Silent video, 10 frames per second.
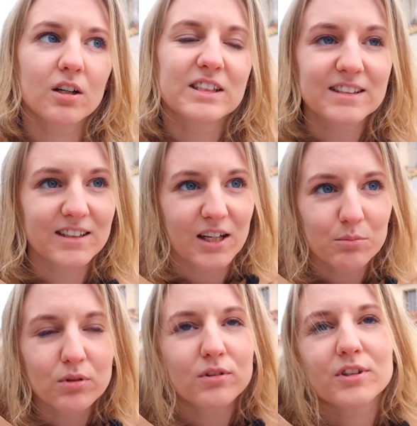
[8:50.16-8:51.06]

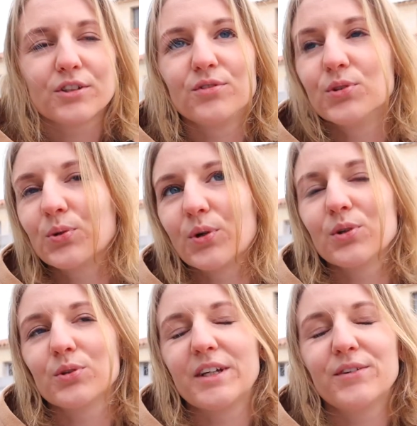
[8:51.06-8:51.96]
stable if you
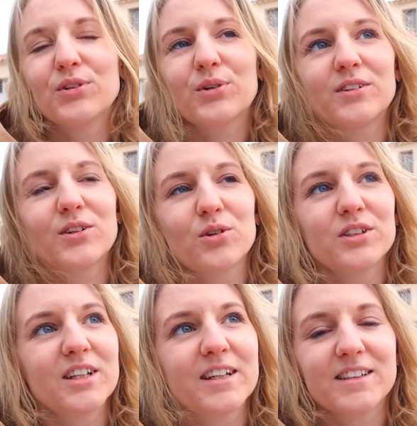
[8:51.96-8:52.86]
call if you can call
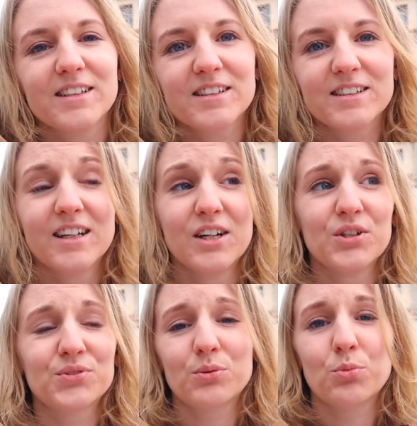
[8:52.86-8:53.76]
it like this
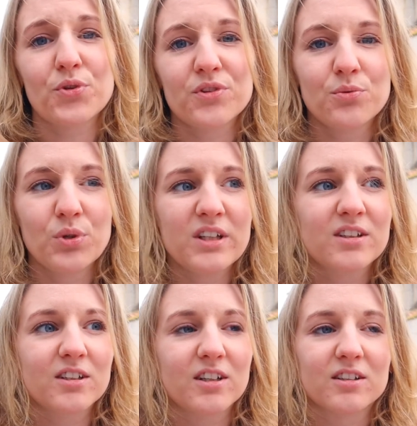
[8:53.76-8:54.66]
for more than a
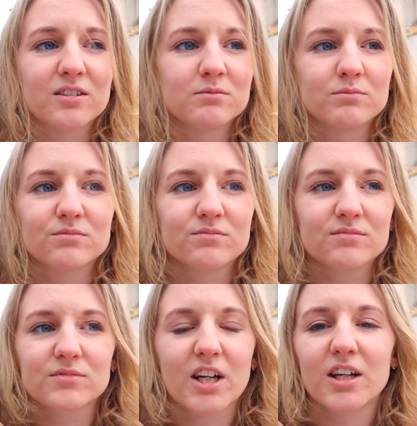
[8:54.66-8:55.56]
week um,
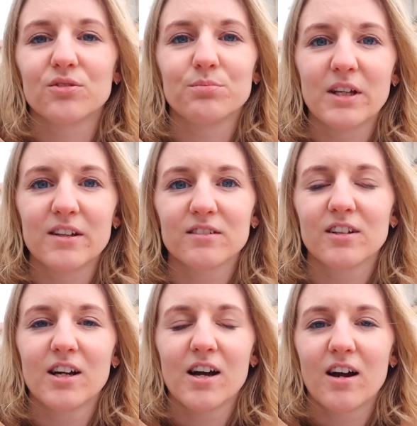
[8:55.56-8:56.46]
I have been
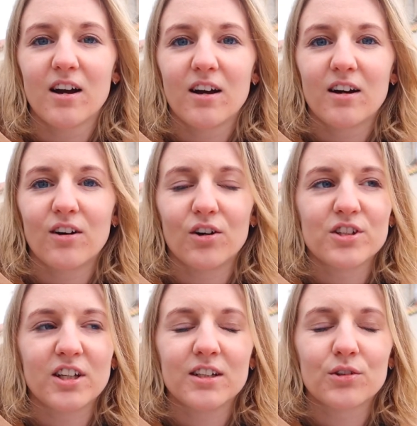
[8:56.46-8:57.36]
on
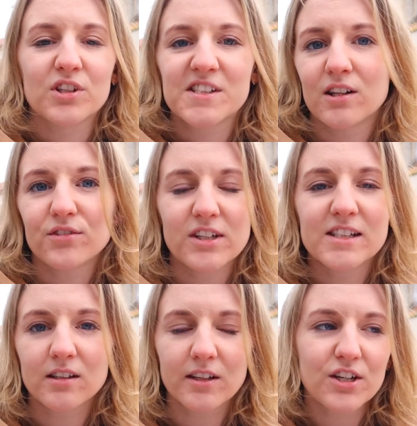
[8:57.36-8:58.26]
the, on the self
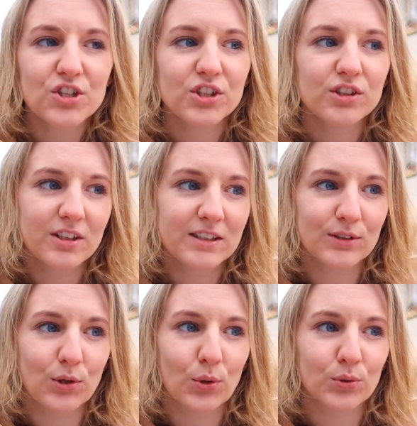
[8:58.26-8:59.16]
isolation.
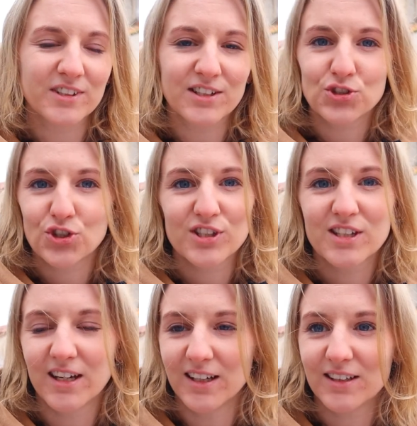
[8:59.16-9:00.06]
So that's
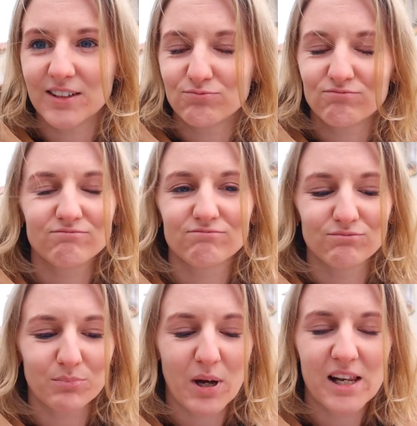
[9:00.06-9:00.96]
just
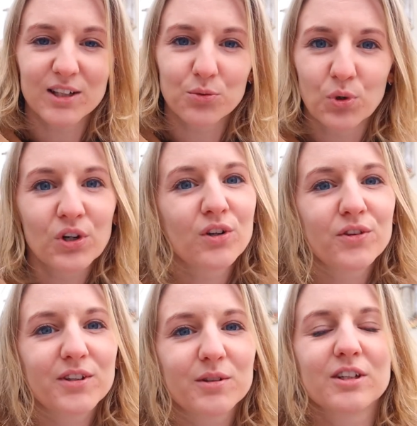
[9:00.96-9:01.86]
mm, my little
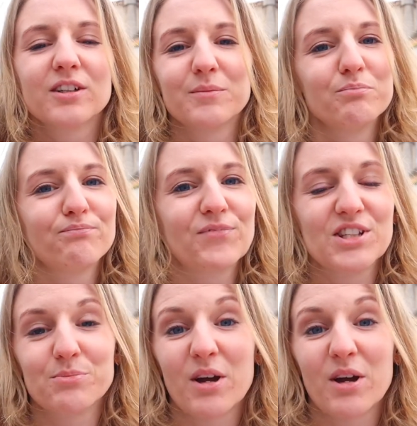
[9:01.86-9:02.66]
world um, is